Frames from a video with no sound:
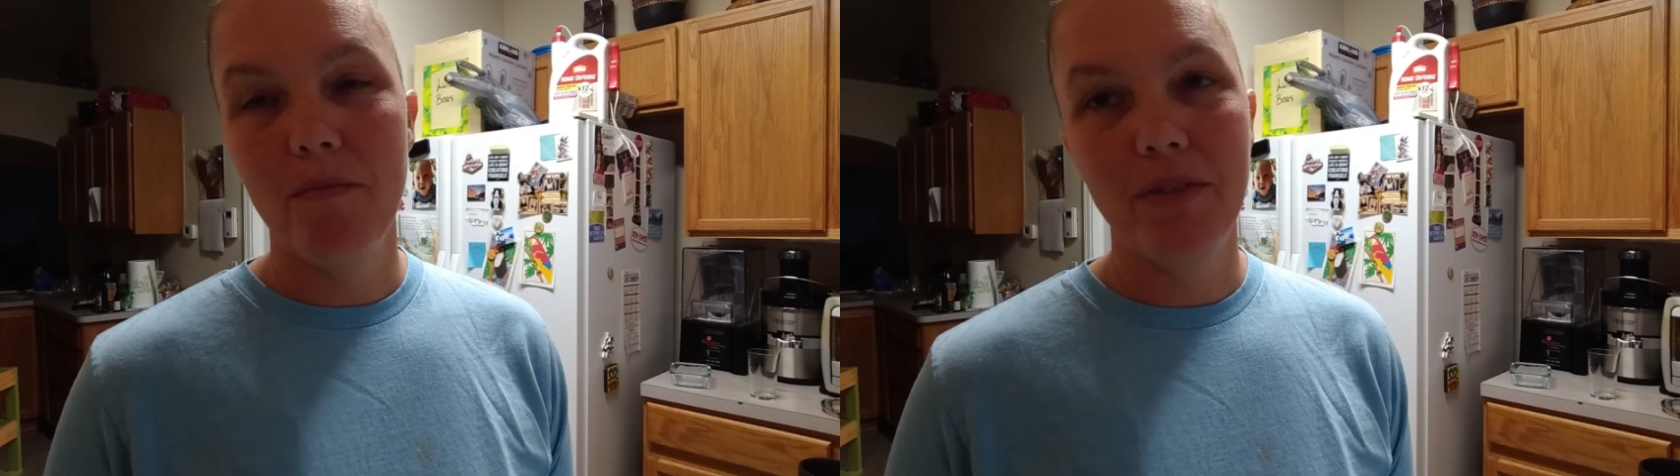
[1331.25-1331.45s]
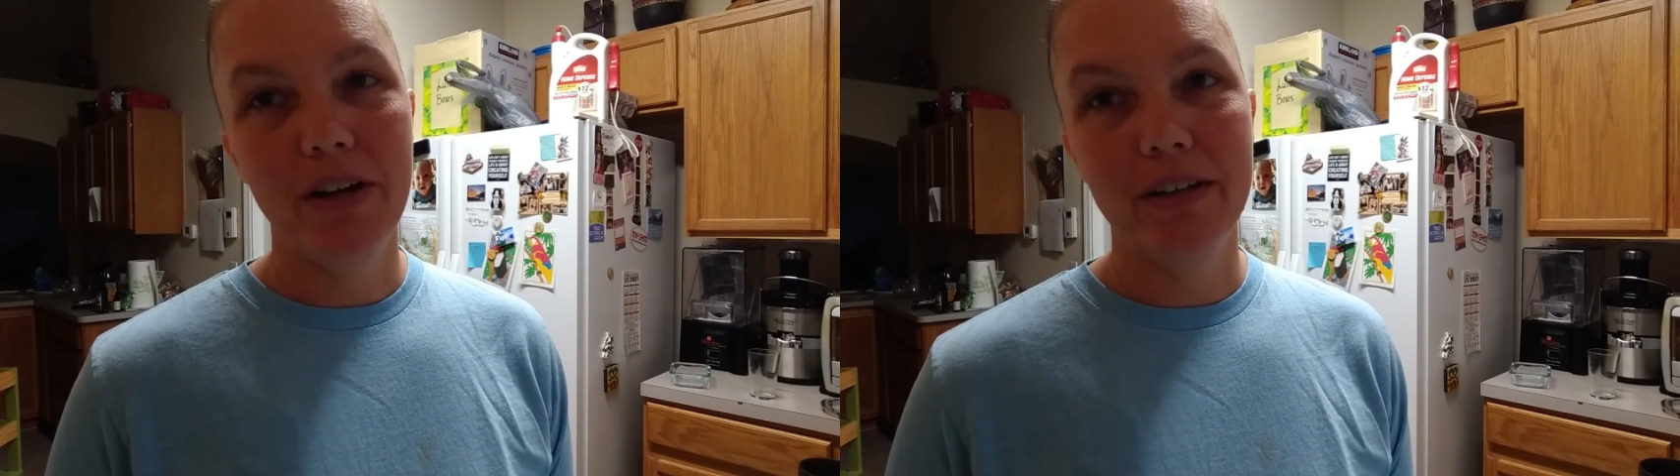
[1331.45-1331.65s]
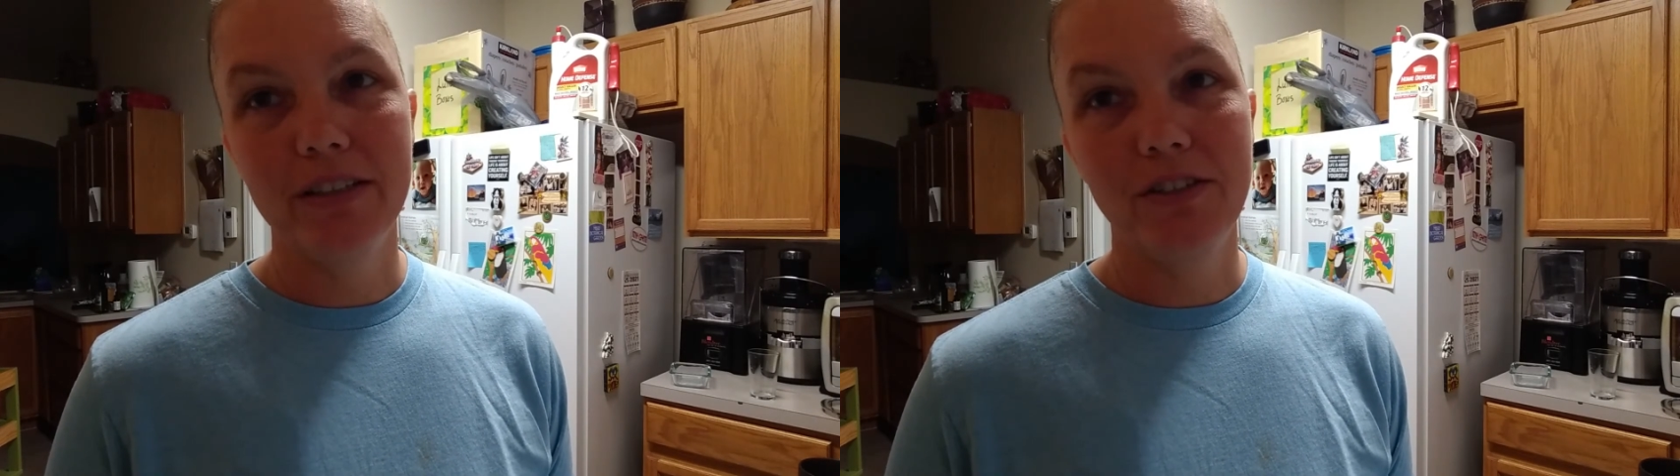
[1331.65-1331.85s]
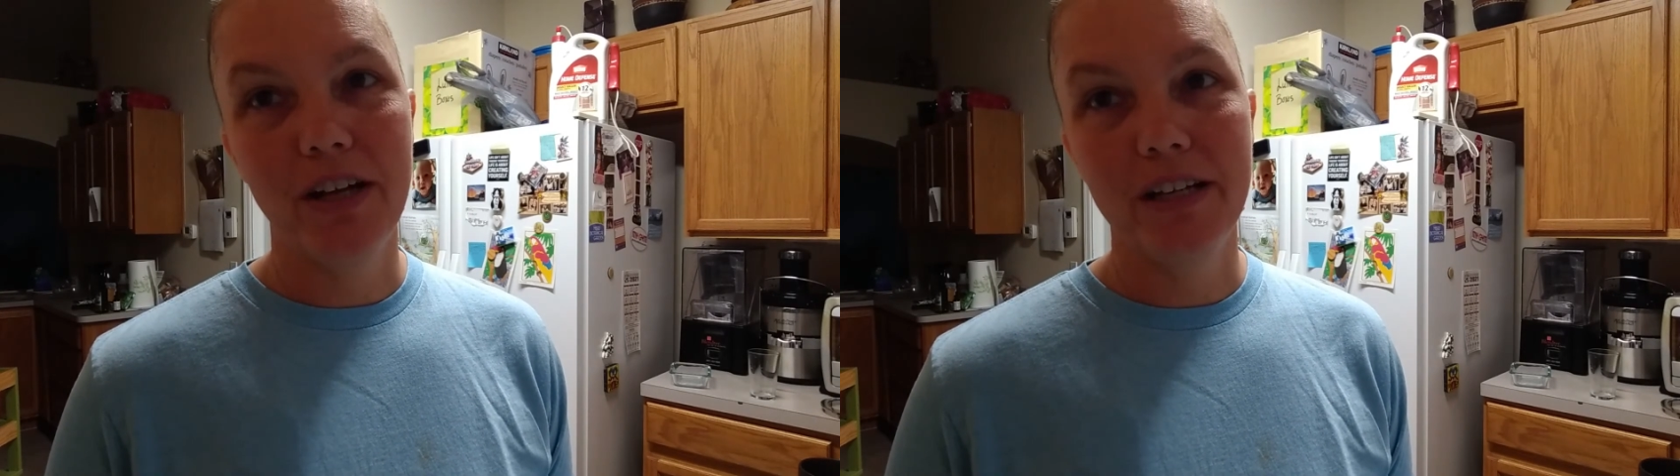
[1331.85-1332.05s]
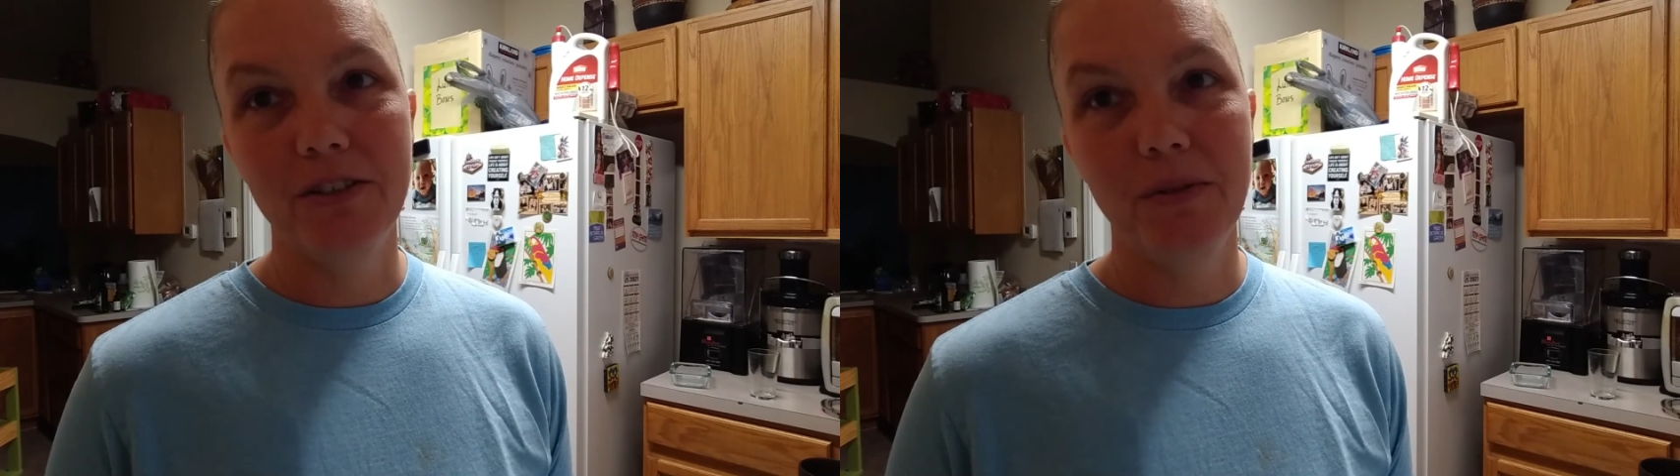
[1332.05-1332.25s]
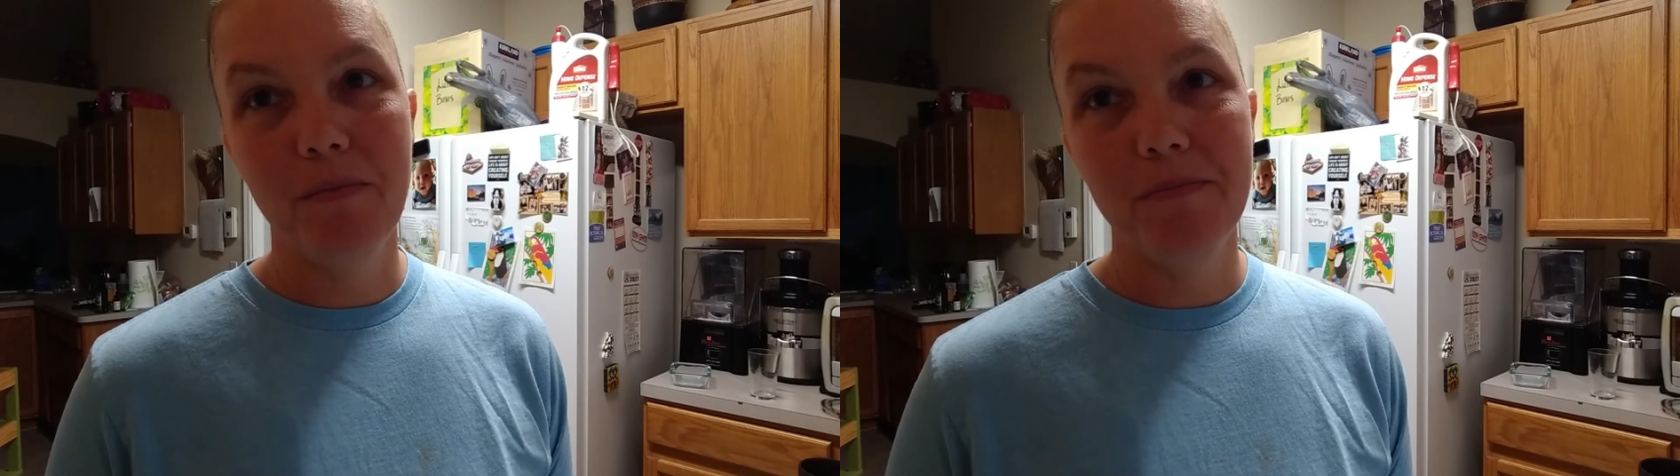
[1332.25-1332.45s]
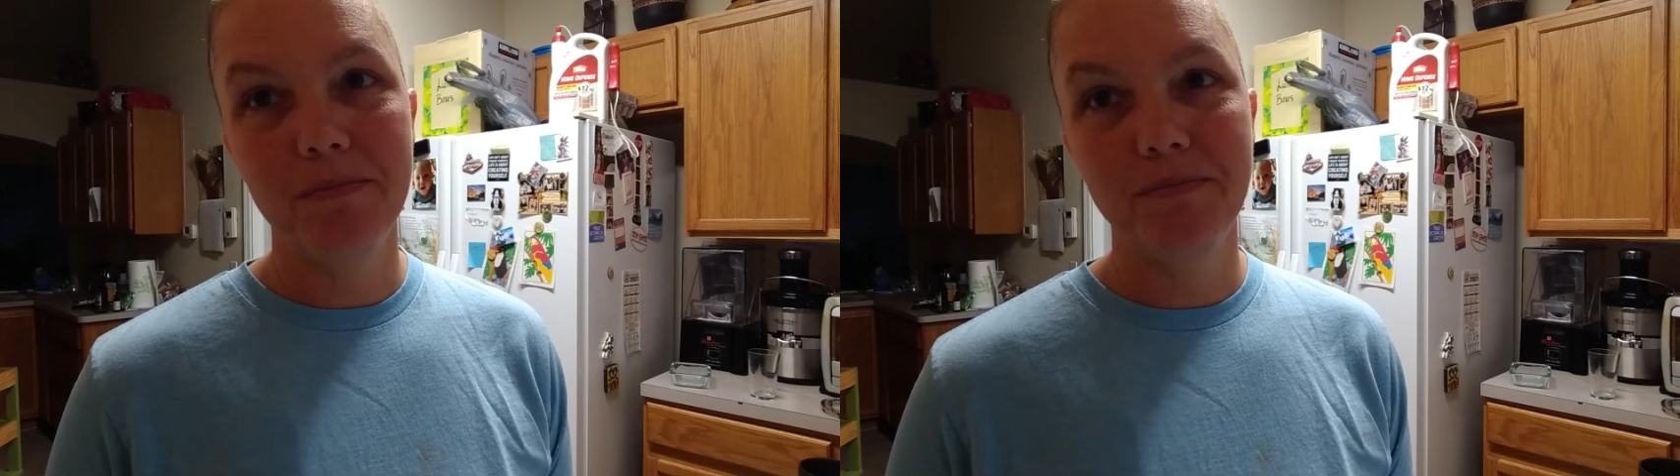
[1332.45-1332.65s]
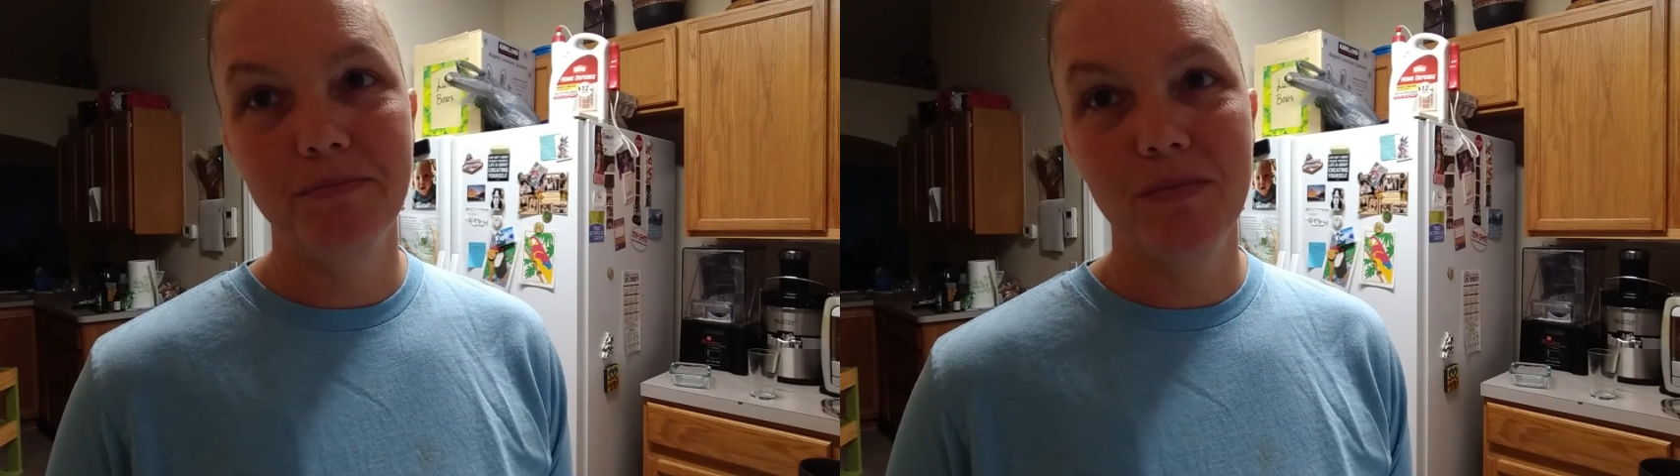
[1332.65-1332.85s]
Very strange.
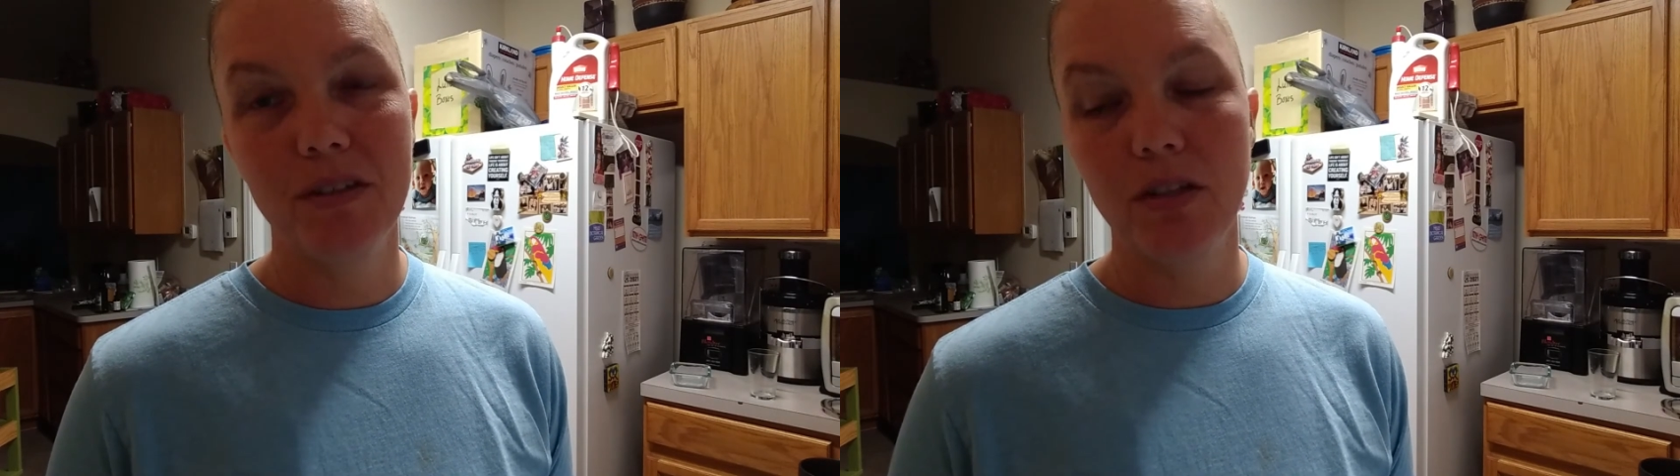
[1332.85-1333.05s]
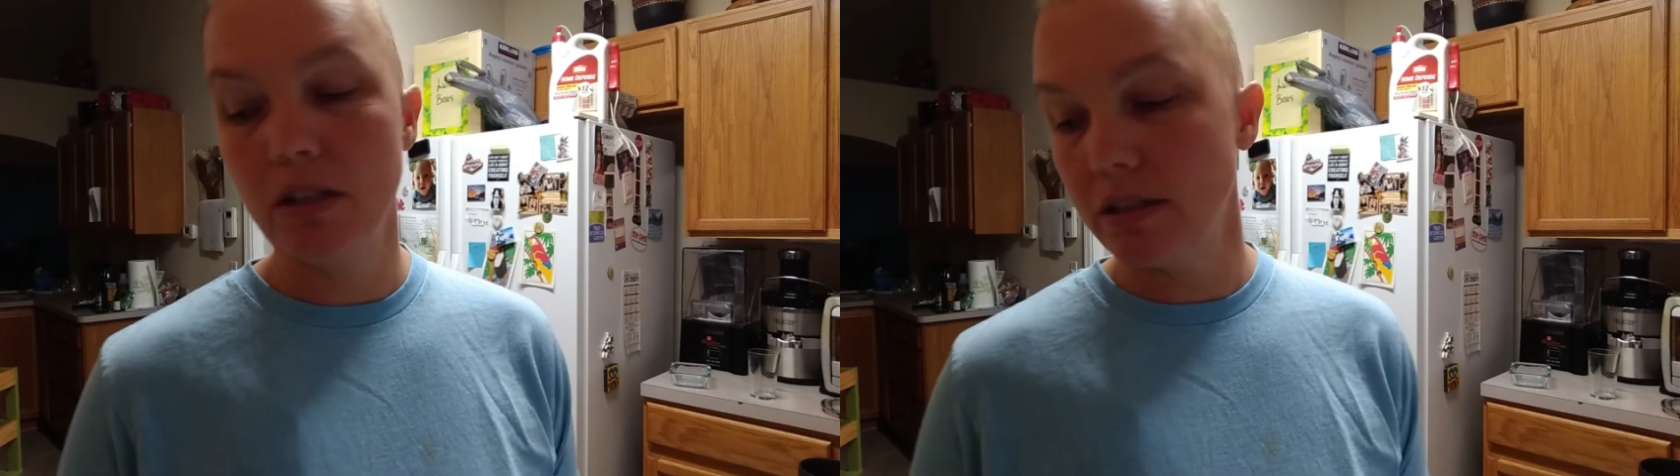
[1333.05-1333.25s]
So